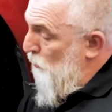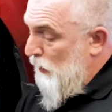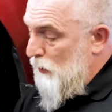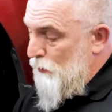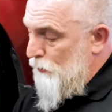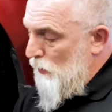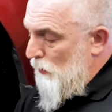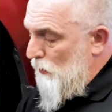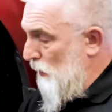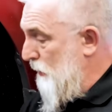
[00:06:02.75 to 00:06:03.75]
because
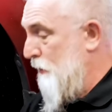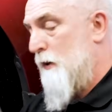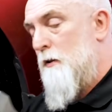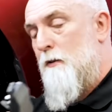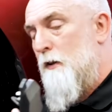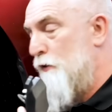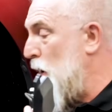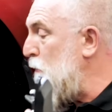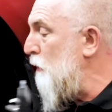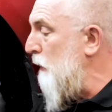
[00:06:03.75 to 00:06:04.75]
this is, this
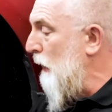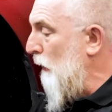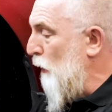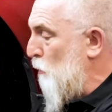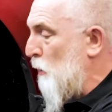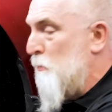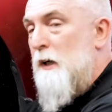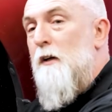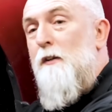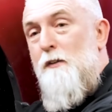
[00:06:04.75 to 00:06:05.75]
is obviously a little bit
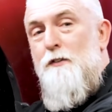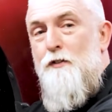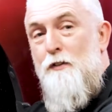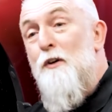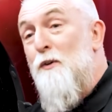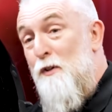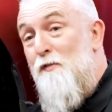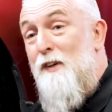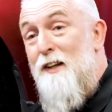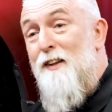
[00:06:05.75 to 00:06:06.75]
bigger, doesn't not going
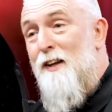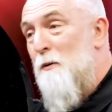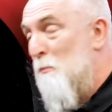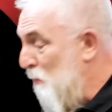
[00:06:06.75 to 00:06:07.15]
to fit in there,